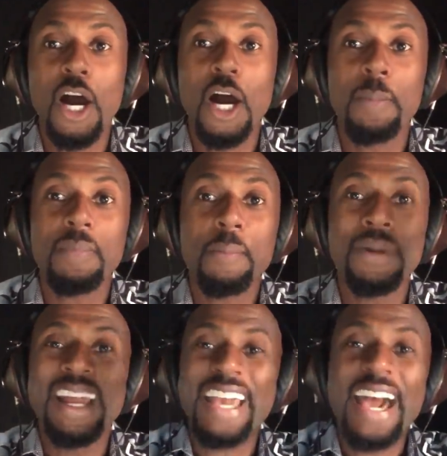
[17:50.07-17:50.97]
Um,
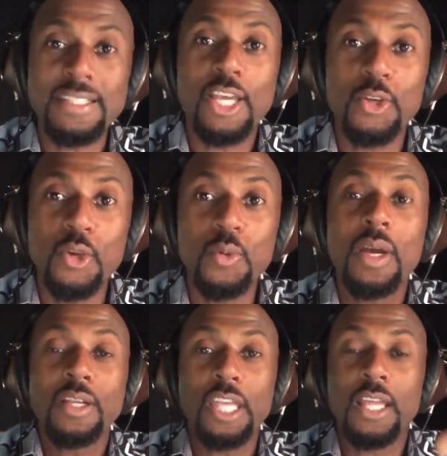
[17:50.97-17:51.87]
but I gotta tell
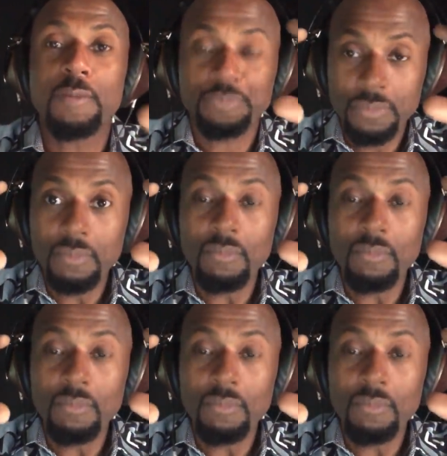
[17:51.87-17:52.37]
you that